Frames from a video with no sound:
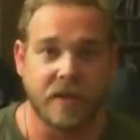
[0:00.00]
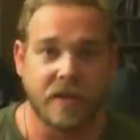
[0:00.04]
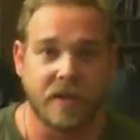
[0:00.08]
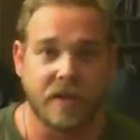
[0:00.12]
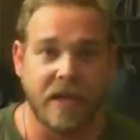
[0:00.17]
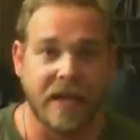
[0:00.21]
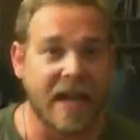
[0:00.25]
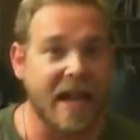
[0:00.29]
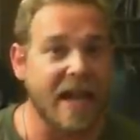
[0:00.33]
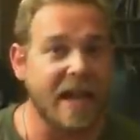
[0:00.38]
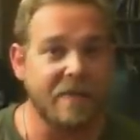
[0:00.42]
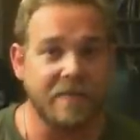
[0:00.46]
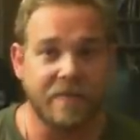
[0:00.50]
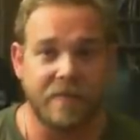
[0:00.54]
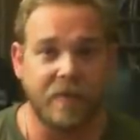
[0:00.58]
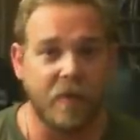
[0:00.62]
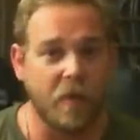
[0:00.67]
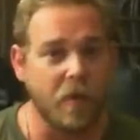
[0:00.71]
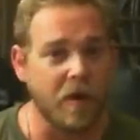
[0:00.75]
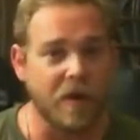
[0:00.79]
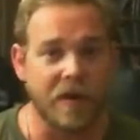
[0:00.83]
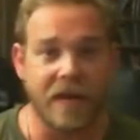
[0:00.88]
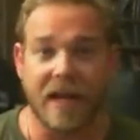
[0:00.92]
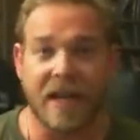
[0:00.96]
Like I have
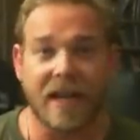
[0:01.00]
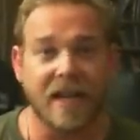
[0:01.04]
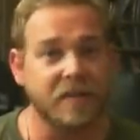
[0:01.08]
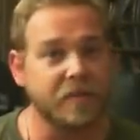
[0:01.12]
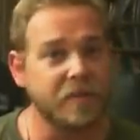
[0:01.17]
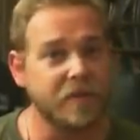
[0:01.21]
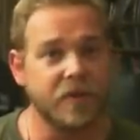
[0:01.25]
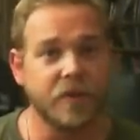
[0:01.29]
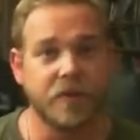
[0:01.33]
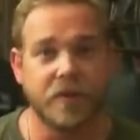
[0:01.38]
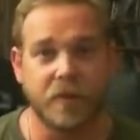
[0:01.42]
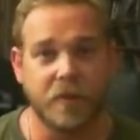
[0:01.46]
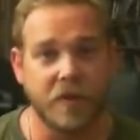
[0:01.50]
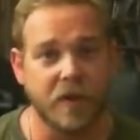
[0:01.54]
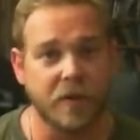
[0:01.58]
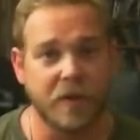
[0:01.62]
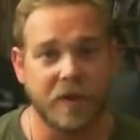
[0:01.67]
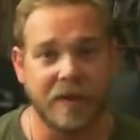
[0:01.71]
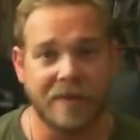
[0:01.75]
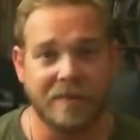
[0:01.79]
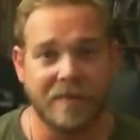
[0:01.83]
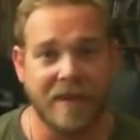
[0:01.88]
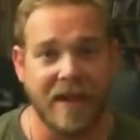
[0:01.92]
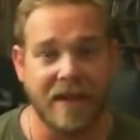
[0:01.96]
4, and that gets me through the work
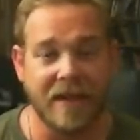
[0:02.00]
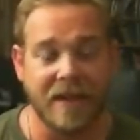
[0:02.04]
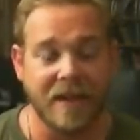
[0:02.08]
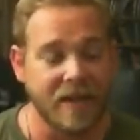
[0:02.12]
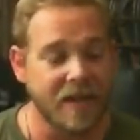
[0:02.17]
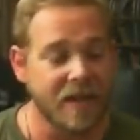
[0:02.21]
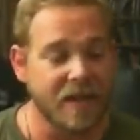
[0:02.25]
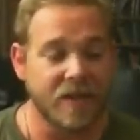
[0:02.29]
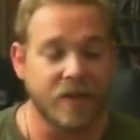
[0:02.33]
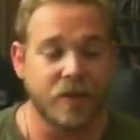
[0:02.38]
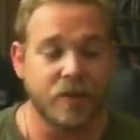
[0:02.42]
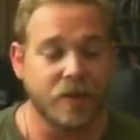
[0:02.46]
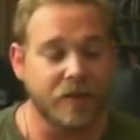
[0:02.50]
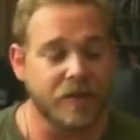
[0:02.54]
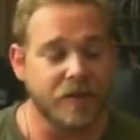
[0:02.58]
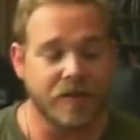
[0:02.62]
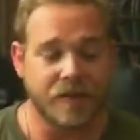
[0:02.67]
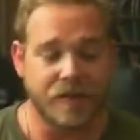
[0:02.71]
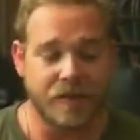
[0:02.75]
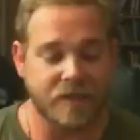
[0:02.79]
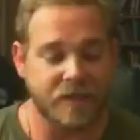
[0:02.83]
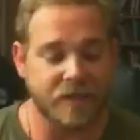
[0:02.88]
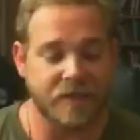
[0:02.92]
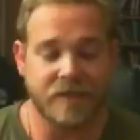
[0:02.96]
week fine. You
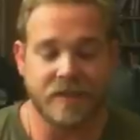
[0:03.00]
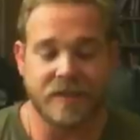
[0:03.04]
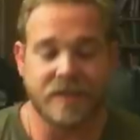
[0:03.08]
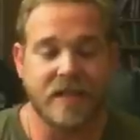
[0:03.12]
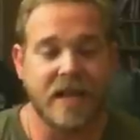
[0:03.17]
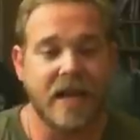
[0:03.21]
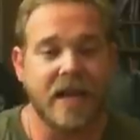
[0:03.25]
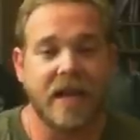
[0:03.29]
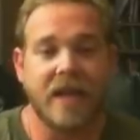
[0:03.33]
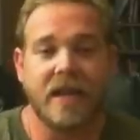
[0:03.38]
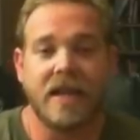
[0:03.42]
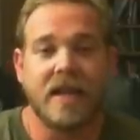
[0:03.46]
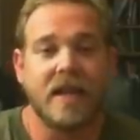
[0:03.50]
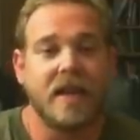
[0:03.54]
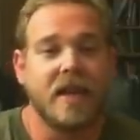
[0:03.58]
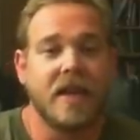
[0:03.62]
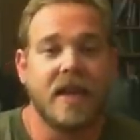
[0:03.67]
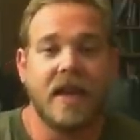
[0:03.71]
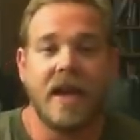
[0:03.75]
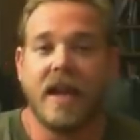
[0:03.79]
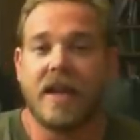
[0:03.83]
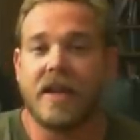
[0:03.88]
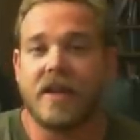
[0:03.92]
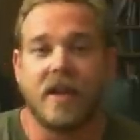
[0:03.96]
just take it,
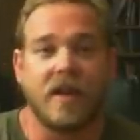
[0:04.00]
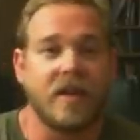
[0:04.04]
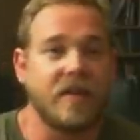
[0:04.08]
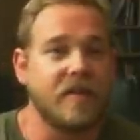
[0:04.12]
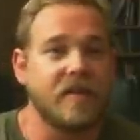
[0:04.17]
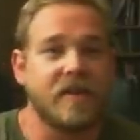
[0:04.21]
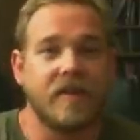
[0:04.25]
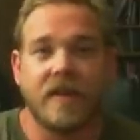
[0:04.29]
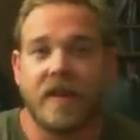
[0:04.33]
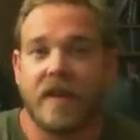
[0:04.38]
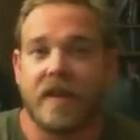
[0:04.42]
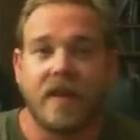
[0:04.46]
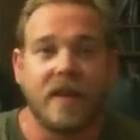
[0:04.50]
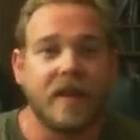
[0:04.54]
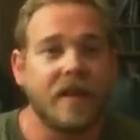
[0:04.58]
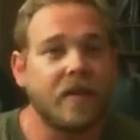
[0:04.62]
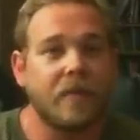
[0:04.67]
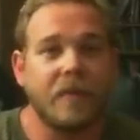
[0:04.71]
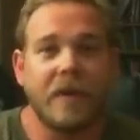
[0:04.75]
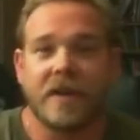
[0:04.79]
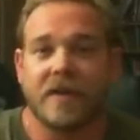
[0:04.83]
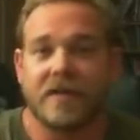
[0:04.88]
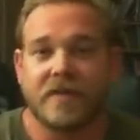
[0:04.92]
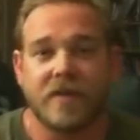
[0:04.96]
and you just a little
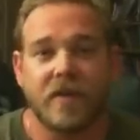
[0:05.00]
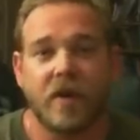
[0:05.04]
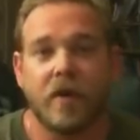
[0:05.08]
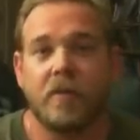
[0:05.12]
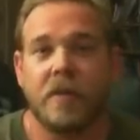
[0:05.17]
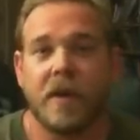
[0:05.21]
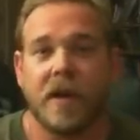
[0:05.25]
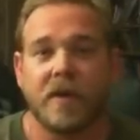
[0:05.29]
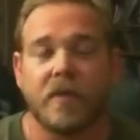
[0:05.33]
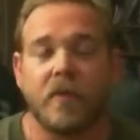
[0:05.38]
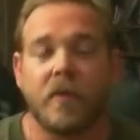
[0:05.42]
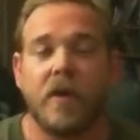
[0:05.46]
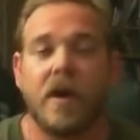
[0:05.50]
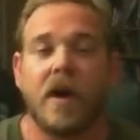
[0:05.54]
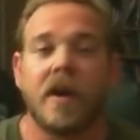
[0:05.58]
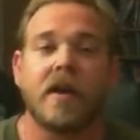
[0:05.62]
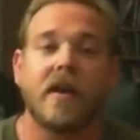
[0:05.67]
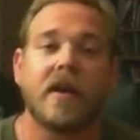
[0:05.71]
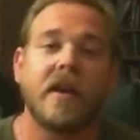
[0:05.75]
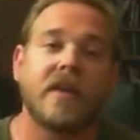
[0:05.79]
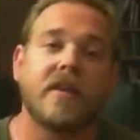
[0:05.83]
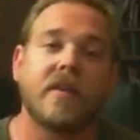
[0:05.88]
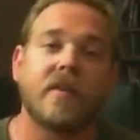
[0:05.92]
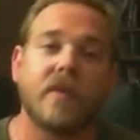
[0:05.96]
bit of soap and water,
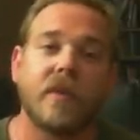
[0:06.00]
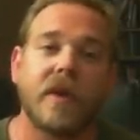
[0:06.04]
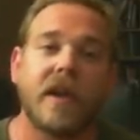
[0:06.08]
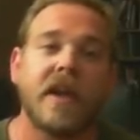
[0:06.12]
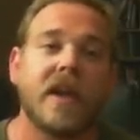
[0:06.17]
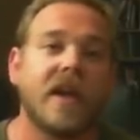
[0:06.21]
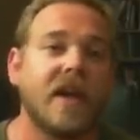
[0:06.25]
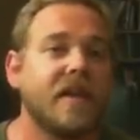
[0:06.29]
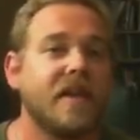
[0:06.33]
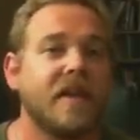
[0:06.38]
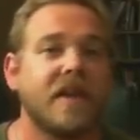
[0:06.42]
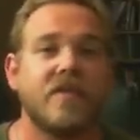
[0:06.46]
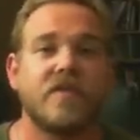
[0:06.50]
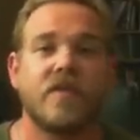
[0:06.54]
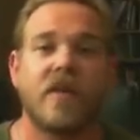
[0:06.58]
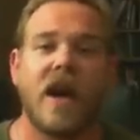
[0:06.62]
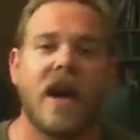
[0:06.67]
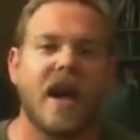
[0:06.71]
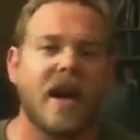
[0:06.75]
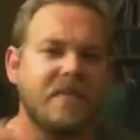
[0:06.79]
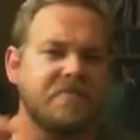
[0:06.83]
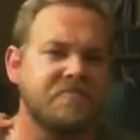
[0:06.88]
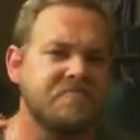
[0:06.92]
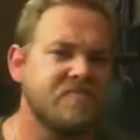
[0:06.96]
and you wring it, and they
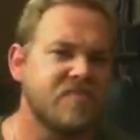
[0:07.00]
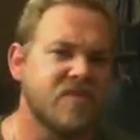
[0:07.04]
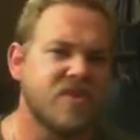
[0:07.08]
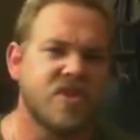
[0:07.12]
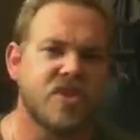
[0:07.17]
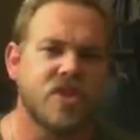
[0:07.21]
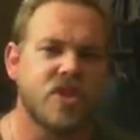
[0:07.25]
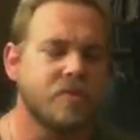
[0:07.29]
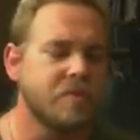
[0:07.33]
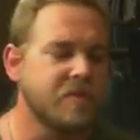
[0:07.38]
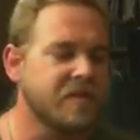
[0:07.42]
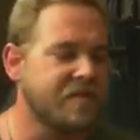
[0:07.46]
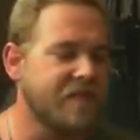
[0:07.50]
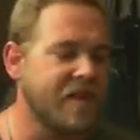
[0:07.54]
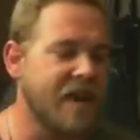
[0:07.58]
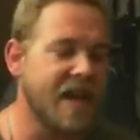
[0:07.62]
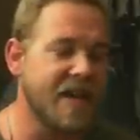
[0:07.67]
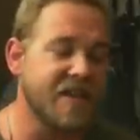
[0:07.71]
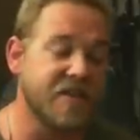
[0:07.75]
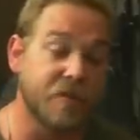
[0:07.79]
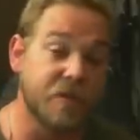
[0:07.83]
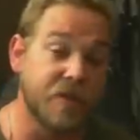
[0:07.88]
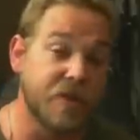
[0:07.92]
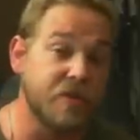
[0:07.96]
dry super
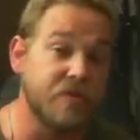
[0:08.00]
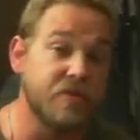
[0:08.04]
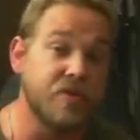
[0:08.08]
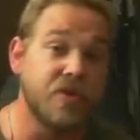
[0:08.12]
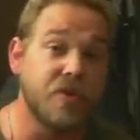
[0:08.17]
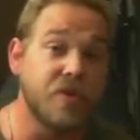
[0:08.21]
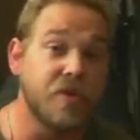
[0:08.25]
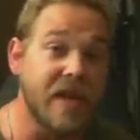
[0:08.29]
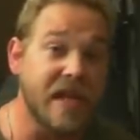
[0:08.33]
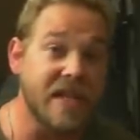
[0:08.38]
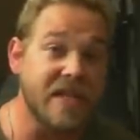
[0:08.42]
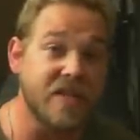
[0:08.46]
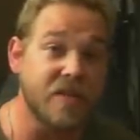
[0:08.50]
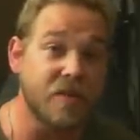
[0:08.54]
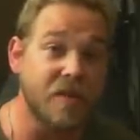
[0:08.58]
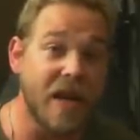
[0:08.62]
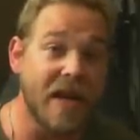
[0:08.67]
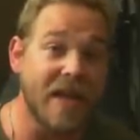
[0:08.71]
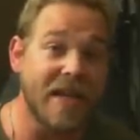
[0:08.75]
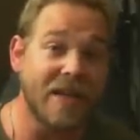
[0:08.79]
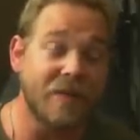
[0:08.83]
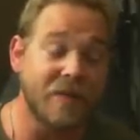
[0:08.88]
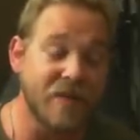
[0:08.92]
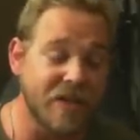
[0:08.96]
fast. When you do get
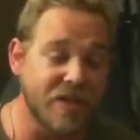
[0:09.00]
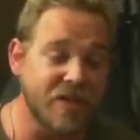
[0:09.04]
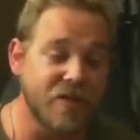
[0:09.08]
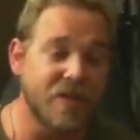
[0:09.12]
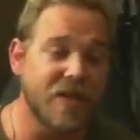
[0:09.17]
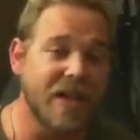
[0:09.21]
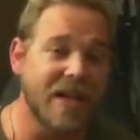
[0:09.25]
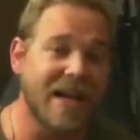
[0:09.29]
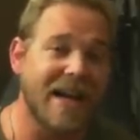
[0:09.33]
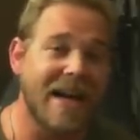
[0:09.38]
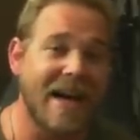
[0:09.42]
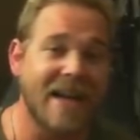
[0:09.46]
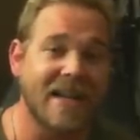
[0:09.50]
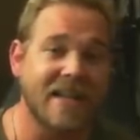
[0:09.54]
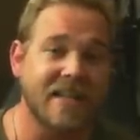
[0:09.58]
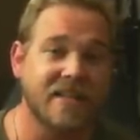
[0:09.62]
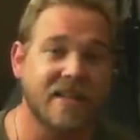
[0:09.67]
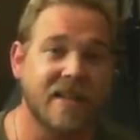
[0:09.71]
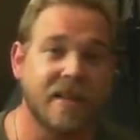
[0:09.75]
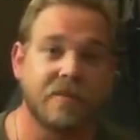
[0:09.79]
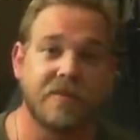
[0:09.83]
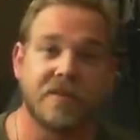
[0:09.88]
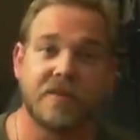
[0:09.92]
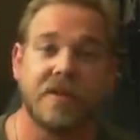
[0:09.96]
sweaty, when you do get hot, and it's
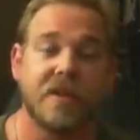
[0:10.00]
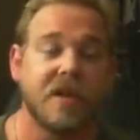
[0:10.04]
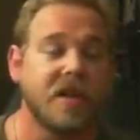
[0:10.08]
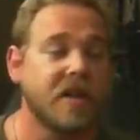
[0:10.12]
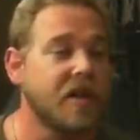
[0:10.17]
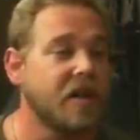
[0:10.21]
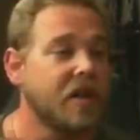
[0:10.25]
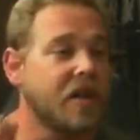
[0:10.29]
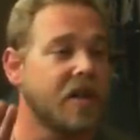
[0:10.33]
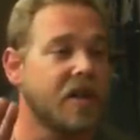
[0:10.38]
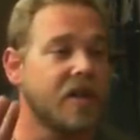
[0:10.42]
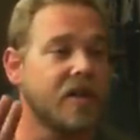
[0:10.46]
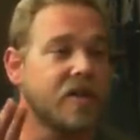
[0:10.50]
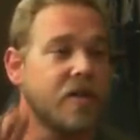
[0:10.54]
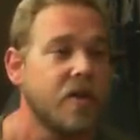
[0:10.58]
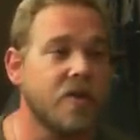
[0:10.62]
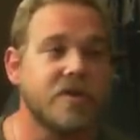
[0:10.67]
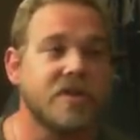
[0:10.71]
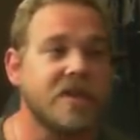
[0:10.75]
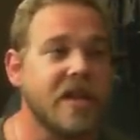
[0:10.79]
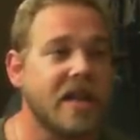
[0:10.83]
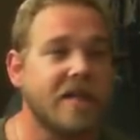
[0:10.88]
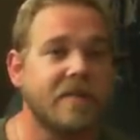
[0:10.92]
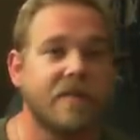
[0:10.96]
come through, go
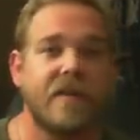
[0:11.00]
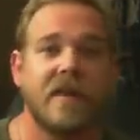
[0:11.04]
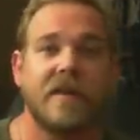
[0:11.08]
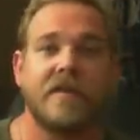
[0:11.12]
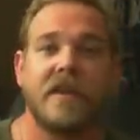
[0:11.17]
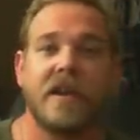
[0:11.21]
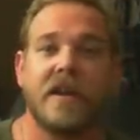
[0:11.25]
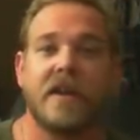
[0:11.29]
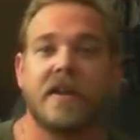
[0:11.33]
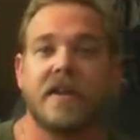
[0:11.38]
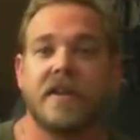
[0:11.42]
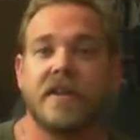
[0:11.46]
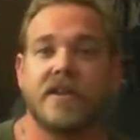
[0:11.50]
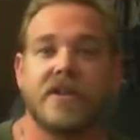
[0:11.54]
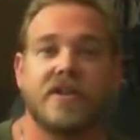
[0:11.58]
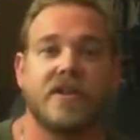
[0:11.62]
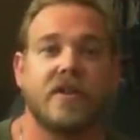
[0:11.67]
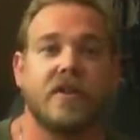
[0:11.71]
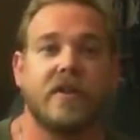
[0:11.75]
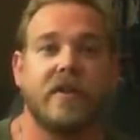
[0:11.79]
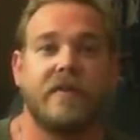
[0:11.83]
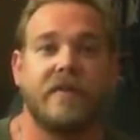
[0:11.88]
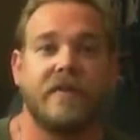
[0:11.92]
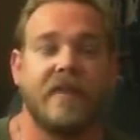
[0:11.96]
stand in front of an air conditioner
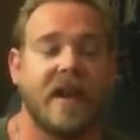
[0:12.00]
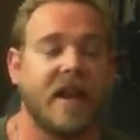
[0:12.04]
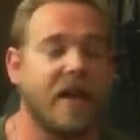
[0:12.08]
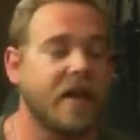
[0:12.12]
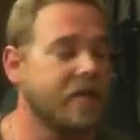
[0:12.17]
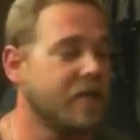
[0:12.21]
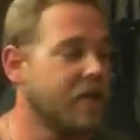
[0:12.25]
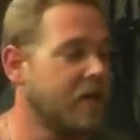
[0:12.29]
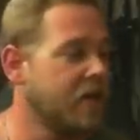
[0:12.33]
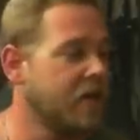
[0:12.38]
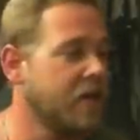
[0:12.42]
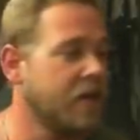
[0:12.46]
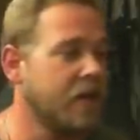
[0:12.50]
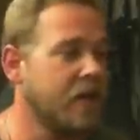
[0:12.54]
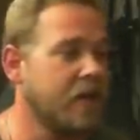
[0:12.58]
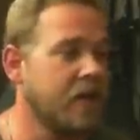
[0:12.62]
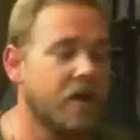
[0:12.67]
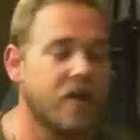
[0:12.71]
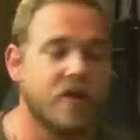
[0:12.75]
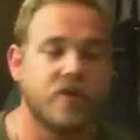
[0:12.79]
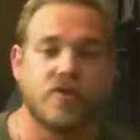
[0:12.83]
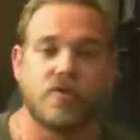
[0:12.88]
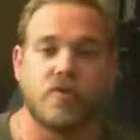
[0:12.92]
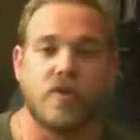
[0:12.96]
or a fan,
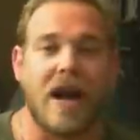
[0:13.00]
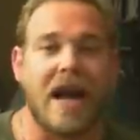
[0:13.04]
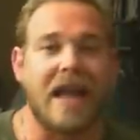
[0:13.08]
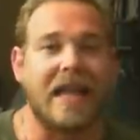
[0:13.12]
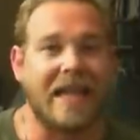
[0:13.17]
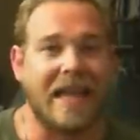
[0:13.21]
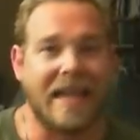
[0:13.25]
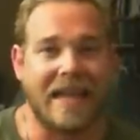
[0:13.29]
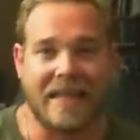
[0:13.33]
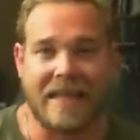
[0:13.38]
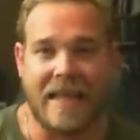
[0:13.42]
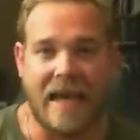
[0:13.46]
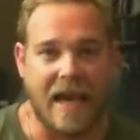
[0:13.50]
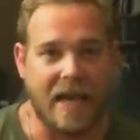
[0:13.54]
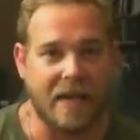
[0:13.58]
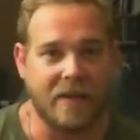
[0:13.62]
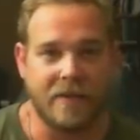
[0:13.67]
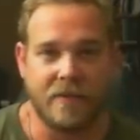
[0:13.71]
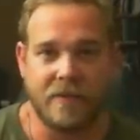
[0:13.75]
dry like that.